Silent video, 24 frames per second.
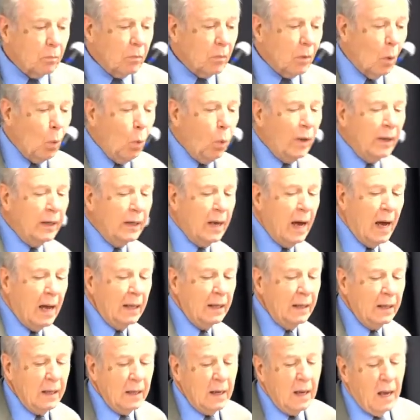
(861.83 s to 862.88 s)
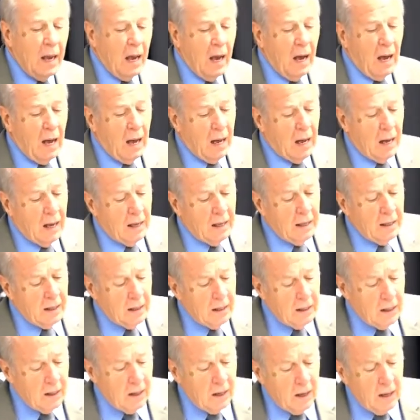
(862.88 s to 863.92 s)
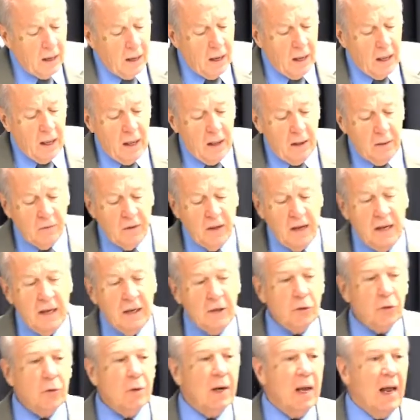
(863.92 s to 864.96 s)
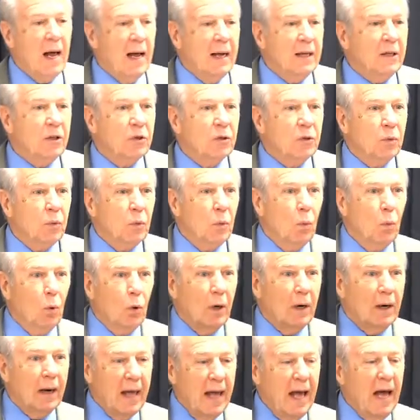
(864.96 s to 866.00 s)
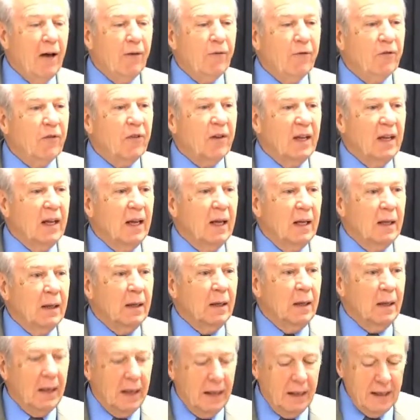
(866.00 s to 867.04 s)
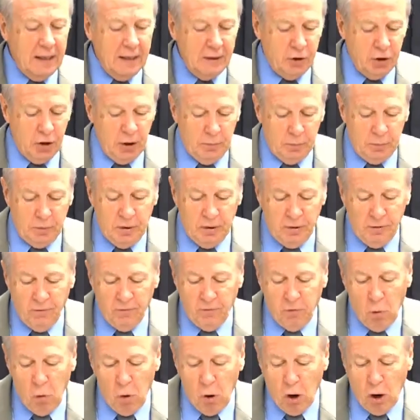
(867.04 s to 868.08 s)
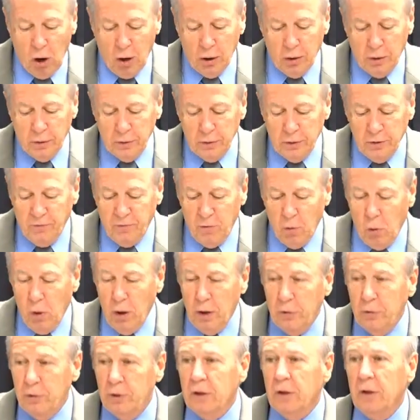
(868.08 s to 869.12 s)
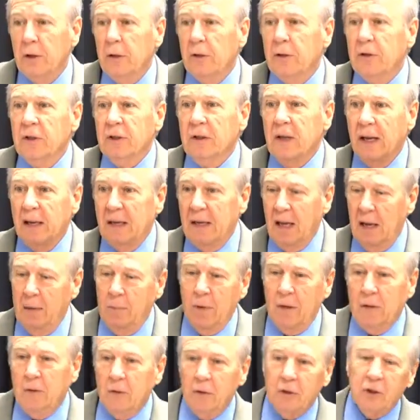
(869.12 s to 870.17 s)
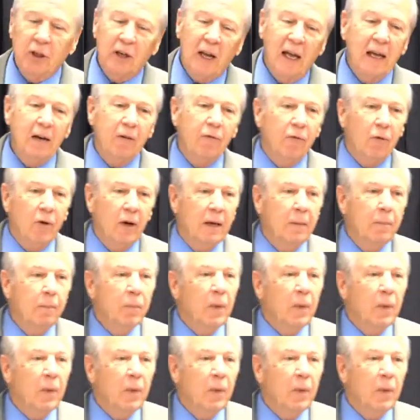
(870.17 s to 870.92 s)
When the Israelites were left in Egypt for the 400 years, and they came under slavery,